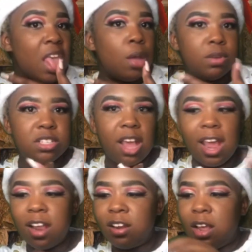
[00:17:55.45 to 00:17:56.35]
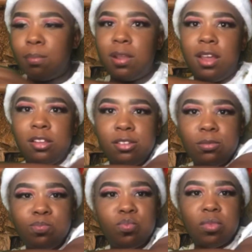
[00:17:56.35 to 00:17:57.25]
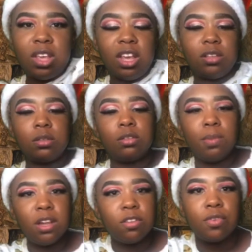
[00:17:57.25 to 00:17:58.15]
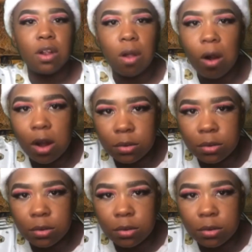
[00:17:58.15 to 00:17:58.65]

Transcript: was at that place getting some speakers for her car.